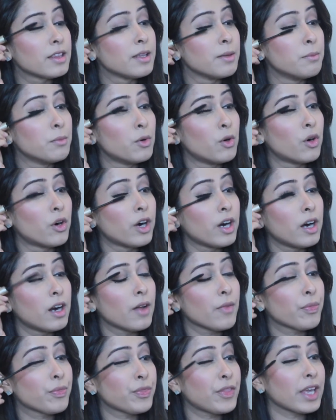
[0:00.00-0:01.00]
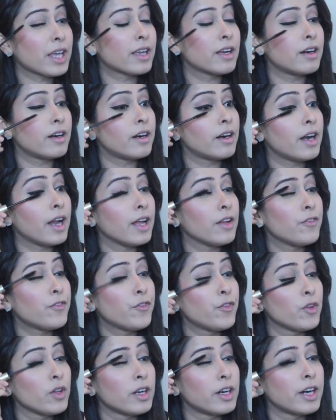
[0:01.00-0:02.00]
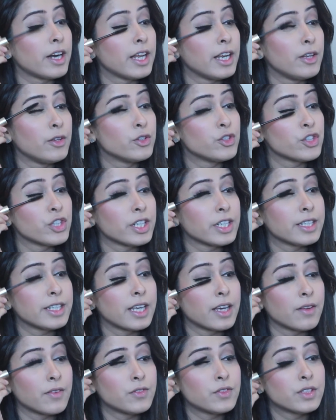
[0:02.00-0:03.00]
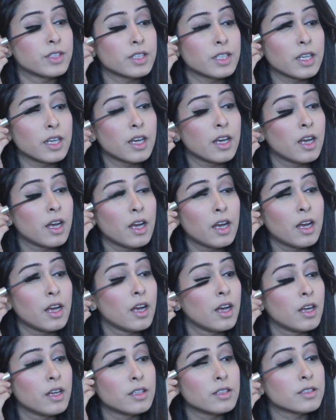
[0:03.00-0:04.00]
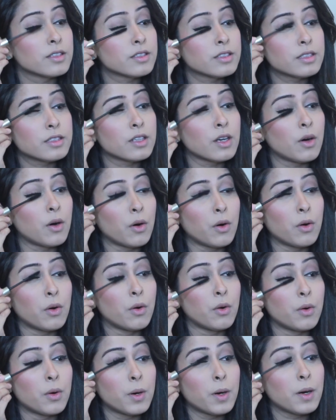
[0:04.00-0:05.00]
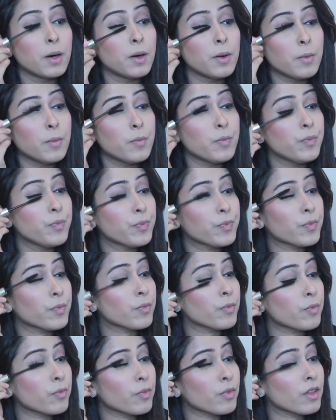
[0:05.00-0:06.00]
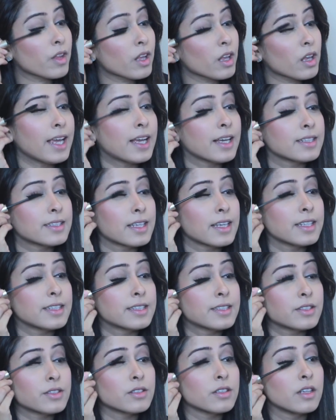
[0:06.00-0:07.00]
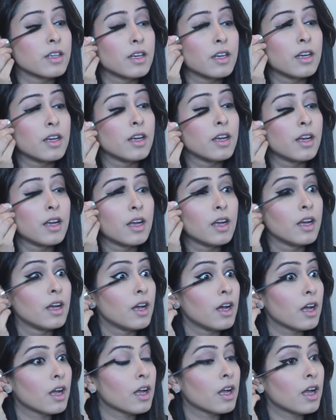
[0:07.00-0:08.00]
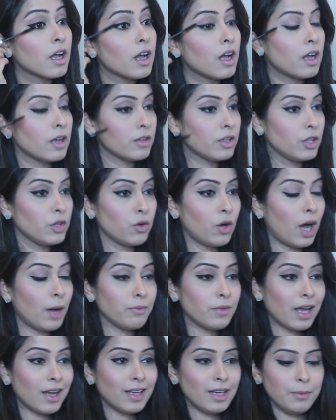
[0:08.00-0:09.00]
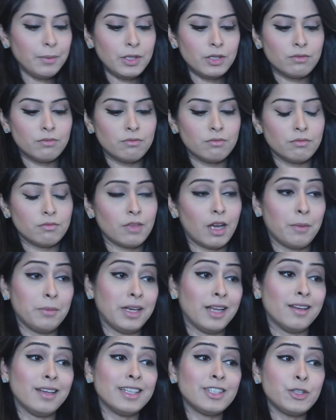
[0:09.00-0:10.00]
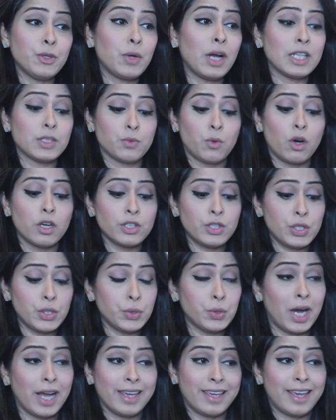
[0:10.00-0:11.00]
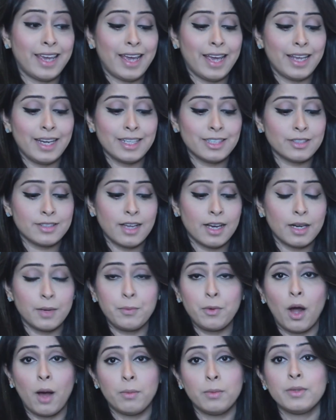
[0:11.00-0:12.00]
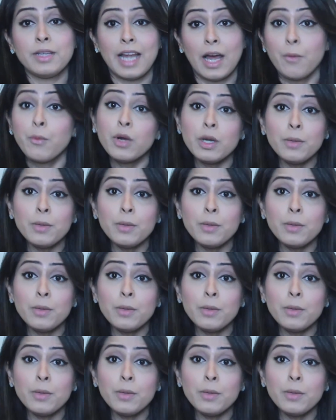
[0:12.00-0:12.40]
the more thicker and fuller illusion it gives. So, because it's, I'm not gonna be, unless you guys want to, I can, it's not a problem. And I